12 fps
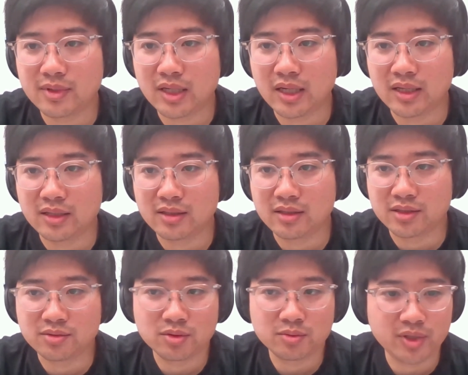And
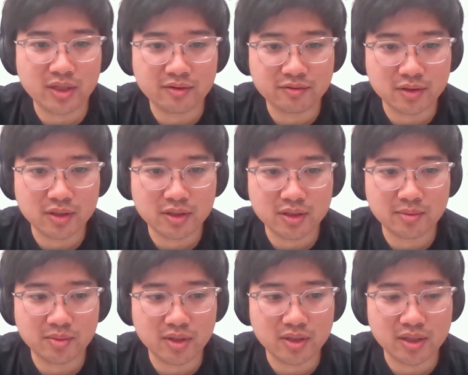this will be definitely
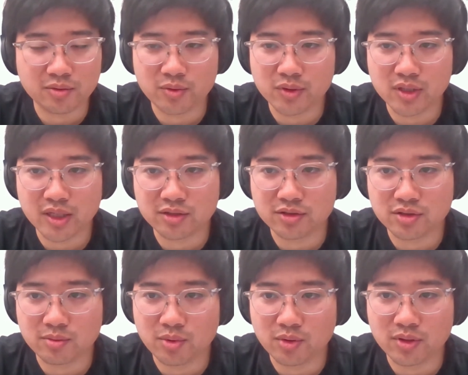something that we would like to
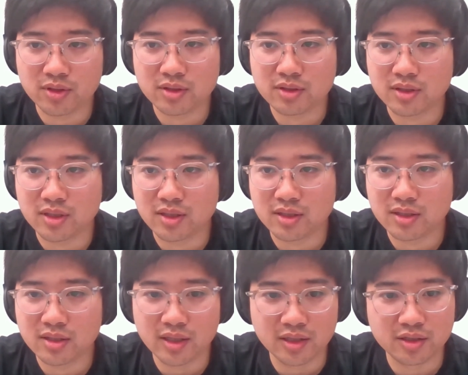support
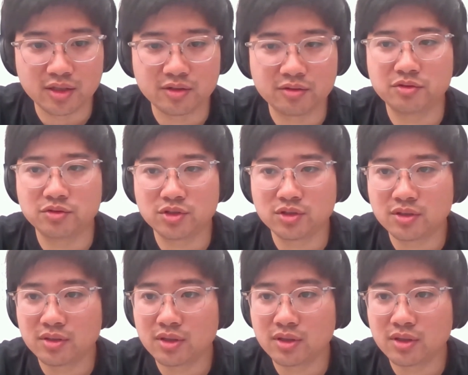in the near future.